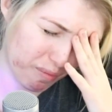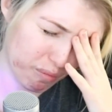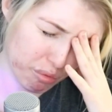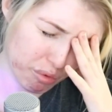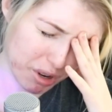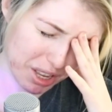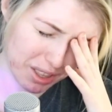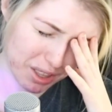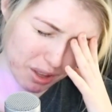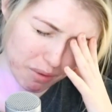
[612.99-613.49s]

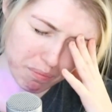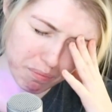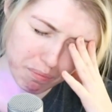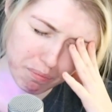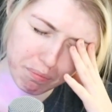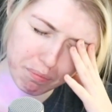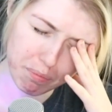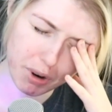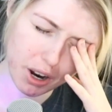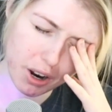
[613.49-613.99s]
But the
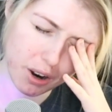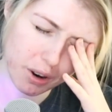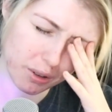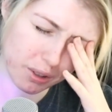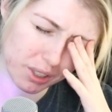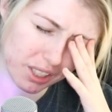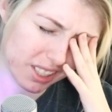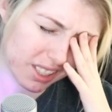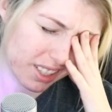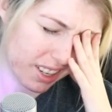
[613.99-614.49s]

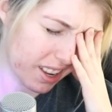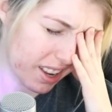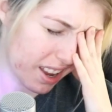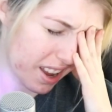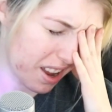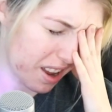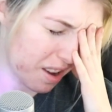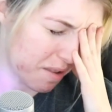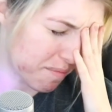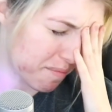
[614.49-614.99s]
post
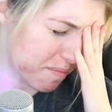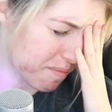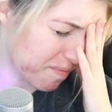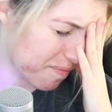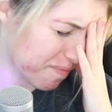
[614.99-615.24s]
game.